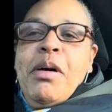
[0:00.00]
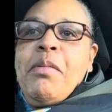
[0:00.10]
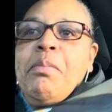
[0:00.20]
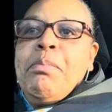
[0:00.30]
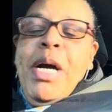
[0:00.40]

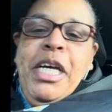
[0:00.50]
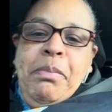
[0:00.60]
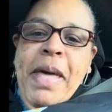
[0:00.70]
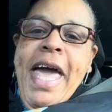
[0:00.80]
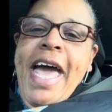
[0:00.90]
mud
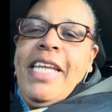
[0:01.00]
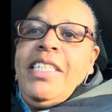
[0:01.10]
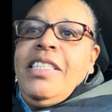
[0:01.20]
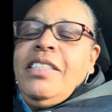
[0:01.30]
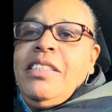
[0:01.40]

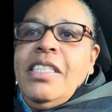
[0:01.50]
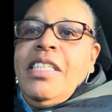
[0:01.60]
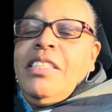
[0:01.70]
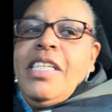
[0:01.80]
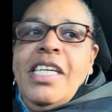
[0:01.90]
patties
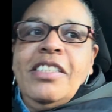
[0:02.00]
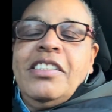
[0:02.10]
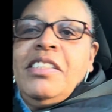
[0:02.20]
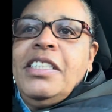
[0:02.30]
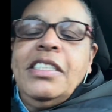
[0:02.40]

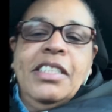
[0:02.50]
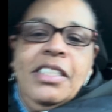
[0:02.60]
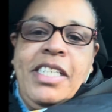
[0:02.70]
and did the